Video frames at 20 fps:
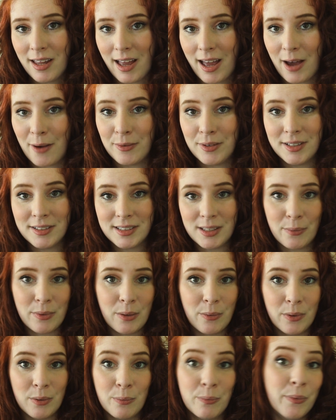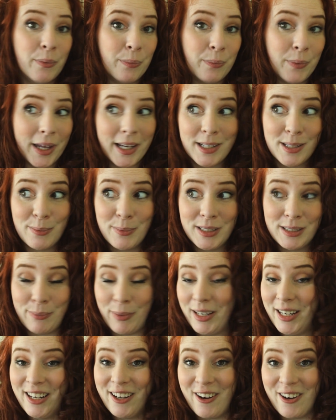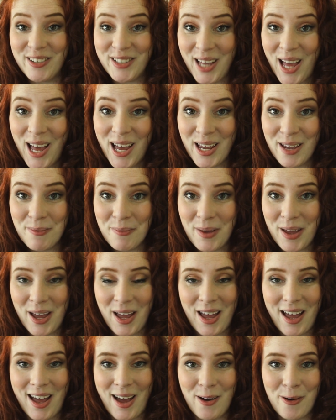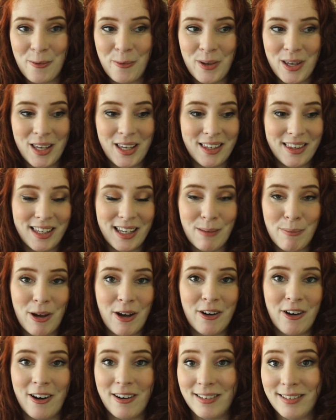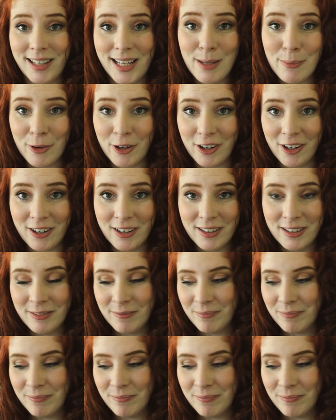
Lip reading: how it is that we would like to be spending our time, how we think about our labor,